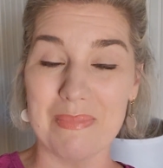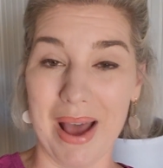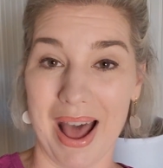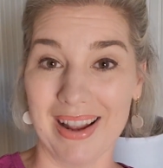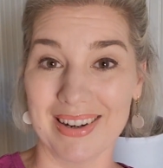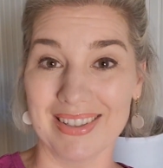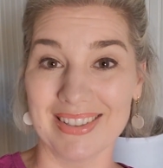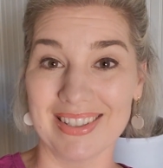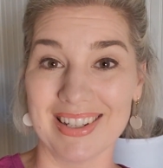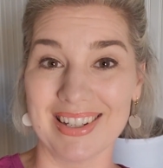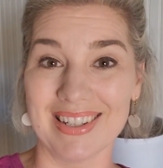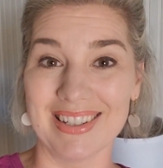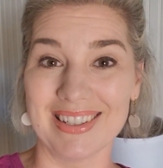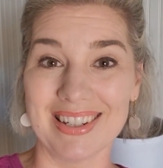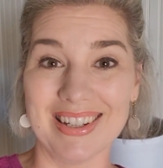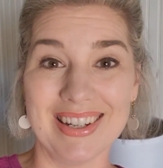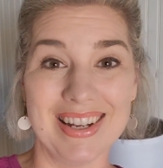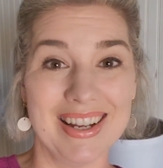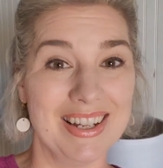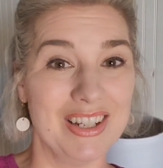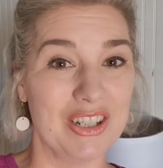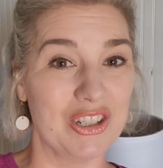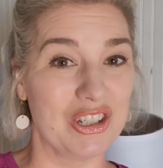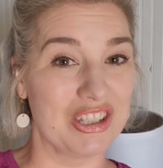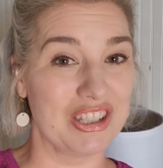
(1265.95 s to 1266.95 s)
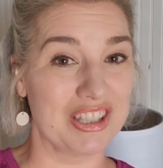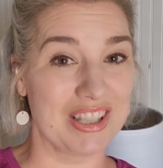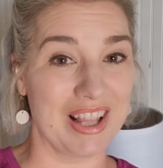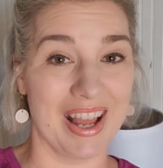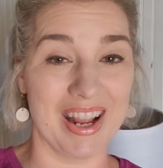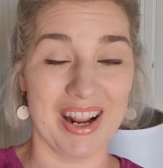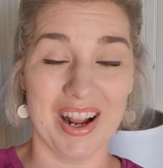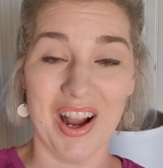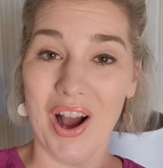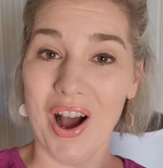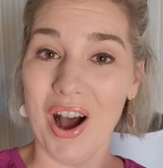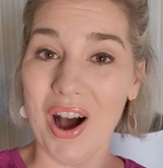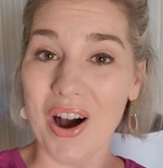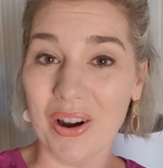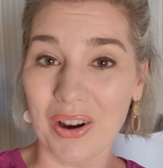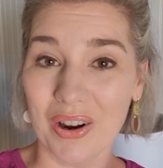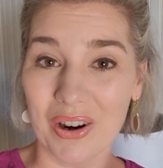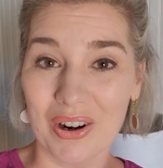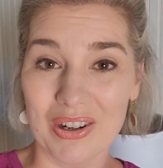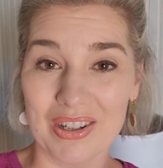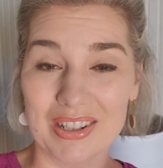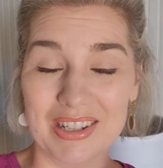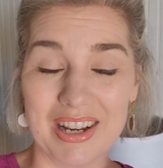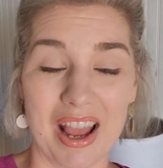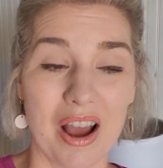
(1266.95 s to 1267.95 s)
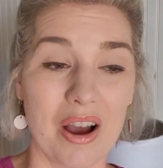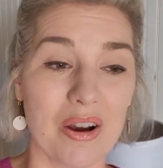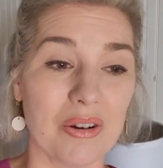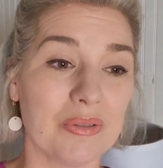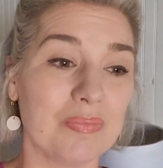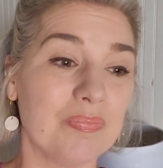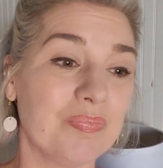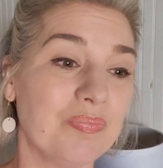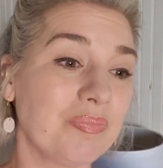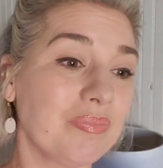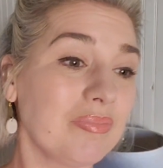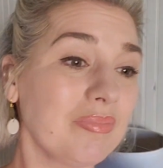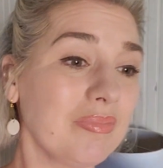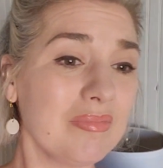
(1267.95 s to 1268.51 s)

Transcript: Madeline just like hunkered down.